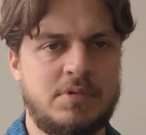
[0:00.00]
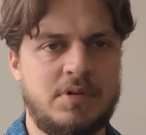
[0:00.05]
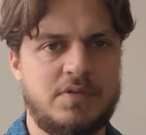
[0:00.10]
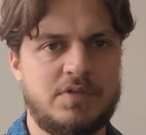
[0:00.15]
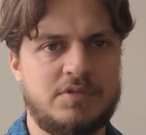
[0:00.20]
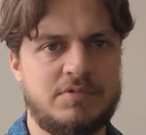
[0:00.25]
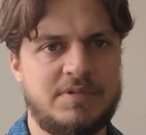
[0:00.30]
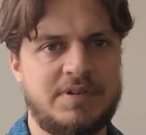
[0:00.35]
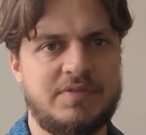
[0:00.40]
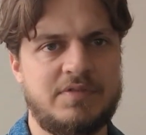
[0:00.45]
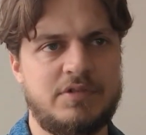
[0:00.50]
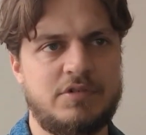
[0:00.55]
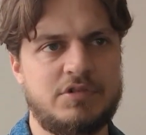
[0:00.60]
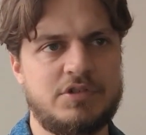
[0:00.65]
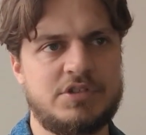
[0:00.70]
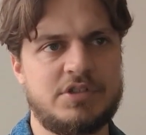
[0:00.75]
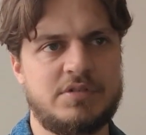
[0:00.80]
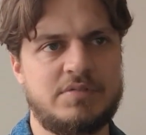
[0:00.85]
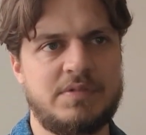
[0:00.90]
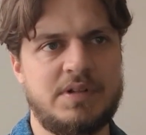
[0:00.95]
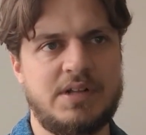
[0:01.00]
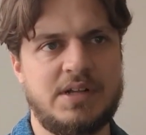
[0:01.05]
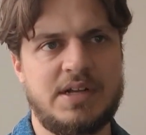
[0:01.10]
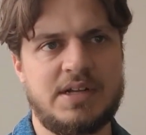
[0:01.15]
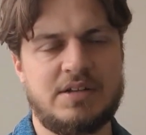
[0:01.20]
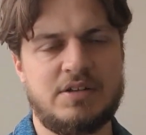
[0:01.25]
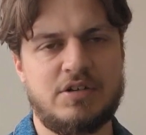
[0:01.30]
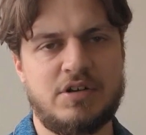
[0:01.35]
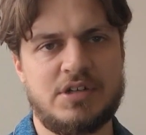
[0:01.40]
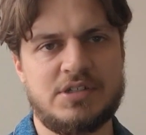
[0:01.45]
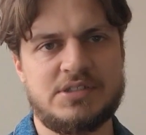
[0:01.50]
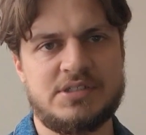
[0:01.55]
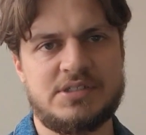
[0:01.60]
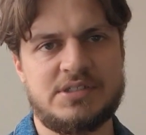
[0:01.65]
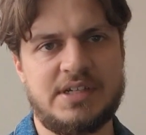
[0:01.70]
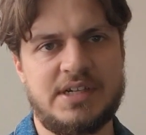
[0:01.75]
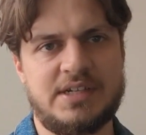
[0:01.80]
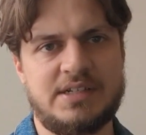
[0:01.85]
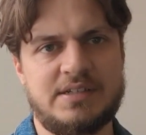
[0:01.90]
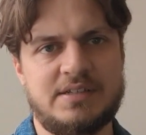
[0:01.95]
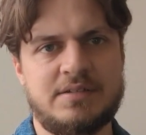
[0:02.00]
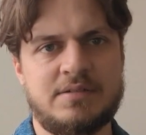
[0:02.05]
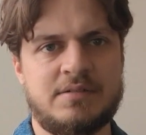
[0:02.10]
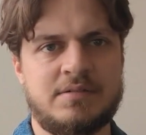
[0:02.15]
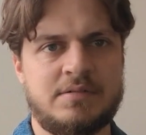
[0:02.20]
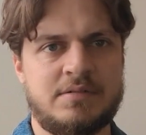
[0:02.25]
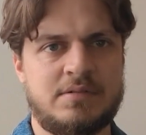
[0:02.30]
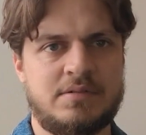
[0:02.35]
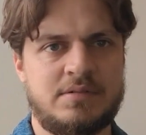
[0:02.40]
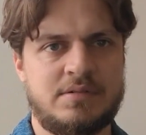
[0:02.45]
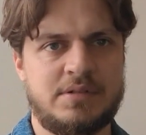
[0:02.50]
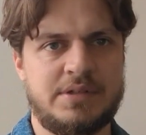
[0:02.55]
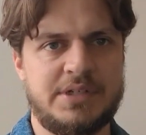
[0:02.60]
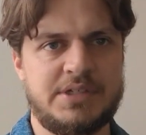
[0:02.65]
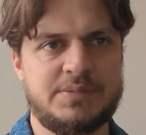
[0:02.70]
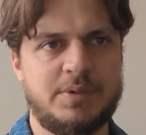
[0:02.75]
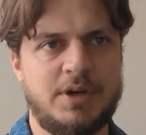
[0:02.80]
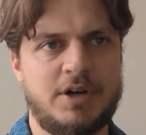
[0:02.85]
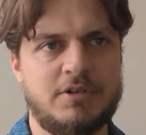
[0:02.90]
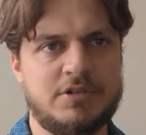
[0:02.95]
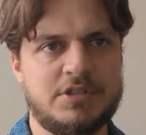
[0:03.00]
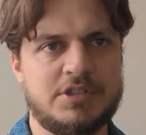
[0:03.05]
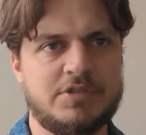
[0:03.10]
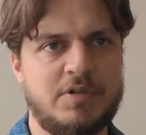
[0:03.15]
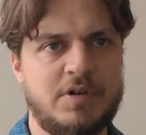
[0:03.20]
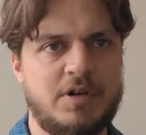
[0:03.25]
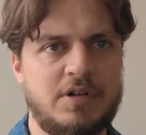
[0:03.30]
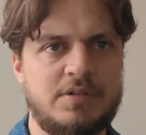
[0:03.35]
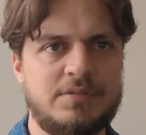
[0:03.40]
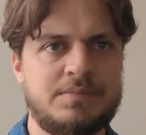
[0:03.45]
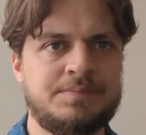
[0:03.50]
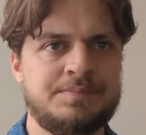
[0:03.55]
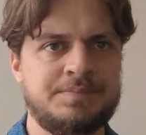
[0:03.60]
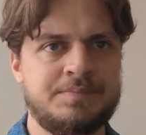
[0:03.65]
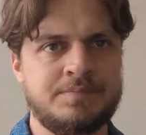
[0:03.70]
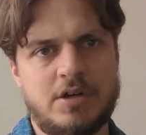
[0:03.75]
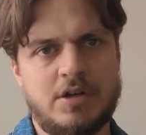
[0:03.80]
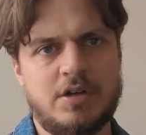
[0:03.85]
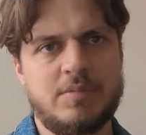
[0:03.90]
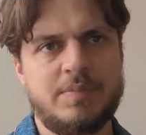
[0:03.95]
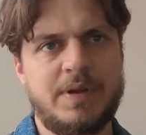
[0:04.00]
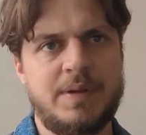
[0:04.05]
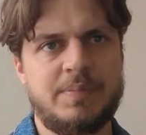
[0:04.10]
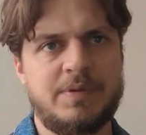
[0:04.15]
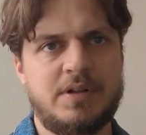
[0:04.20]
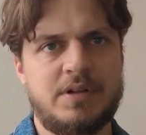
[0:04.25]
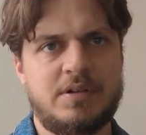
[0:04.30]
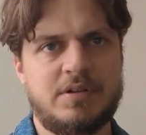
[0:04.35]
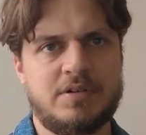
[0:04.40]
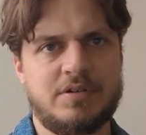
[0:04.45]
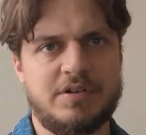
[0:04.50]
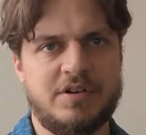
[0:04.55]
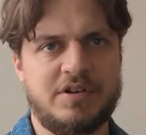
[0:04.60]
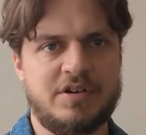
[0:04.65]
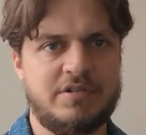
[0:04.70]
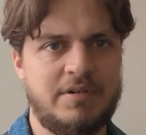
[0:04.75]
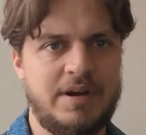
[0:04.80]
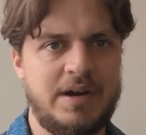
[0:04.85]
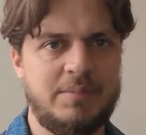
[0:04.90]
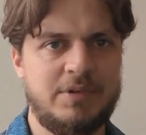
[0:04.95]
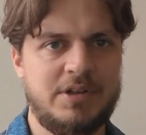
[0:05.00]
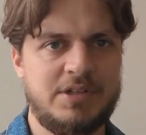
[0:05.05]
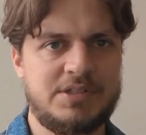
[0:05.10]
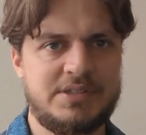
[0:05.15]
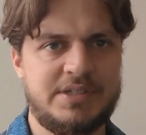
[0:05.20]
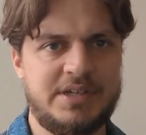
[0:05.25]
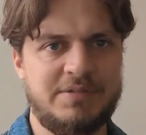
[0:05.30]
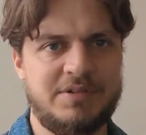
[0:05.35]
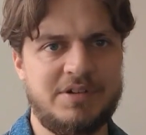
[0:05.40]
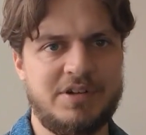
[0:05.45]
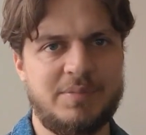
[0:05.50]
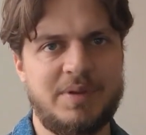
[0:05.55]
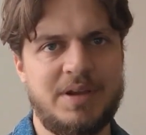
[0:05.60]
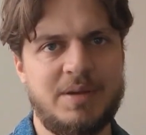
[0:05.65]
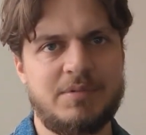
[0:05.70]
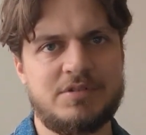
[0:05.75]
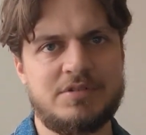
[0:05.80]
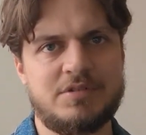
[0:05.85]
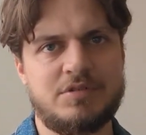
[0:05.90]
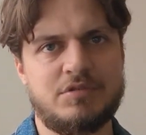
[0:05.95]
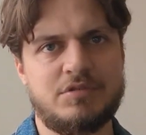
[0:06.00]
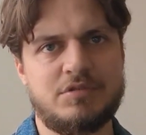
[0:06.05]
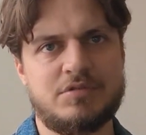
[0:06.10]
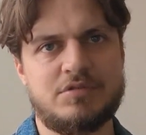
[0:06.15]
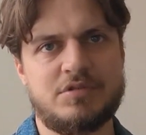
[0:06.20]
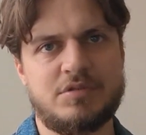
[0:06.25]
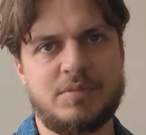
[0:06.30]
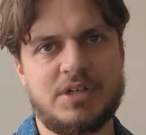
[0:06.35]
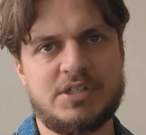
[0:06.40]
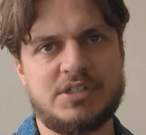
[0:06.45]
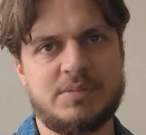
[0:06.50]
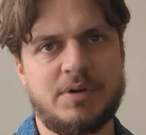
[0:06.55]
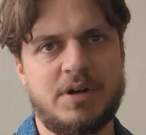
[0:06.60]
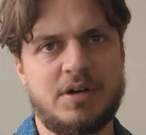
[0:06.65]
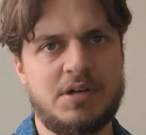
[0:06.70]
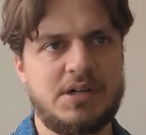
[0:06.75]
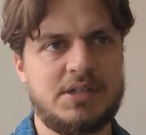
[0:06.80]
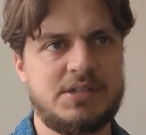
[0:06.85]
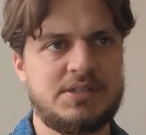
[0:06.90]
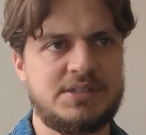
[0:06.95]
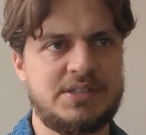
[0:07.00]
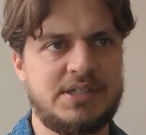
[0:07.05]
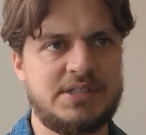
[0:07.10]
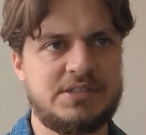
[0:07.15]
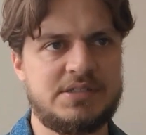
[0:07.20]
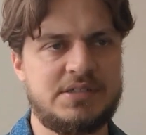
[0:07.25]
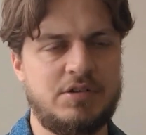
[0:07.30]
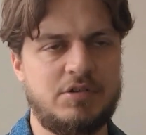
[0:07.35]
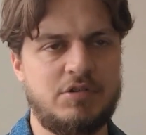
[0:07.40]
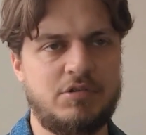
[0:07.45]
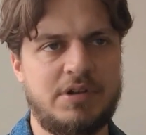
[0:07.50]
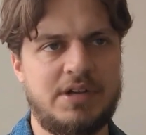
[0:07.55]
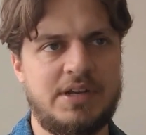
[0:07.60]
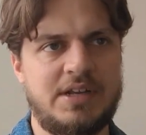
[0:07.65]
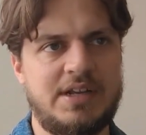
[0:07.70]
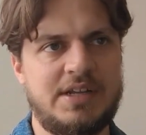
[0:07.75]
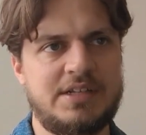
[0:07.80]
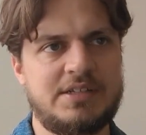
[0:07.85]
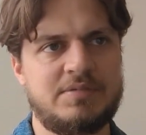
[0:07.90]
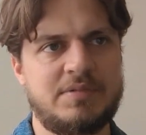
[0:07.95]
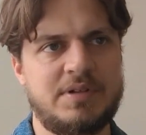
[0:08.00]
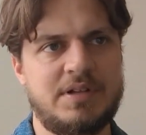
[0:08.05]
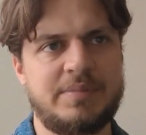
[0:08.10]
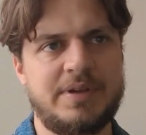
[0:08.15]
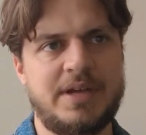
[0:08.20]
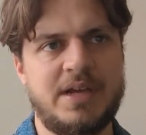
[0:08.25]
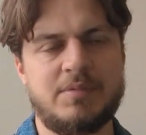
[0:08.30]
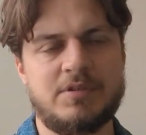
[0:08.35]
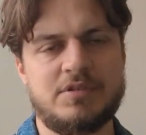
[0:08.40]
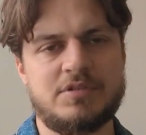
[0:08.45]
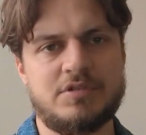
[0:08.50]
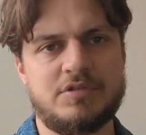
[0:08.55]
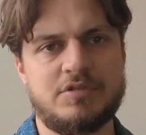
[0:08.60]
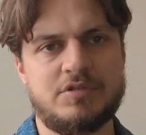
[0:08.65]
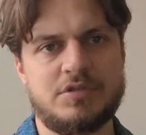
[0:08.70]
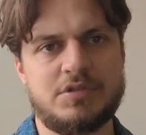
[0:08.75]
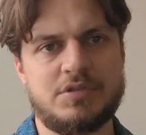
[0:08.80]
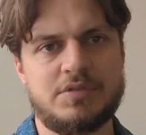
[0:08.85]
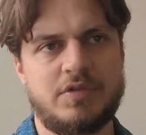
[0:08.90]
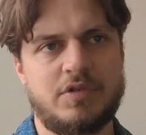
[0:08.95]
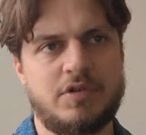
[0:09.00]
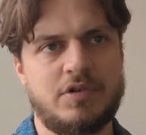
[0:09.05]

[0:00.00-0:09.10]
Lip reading: of the revolution will get lost in this power struggle. The other people or the other animals, they will not be able to do too much about it, since the new elite will be able to use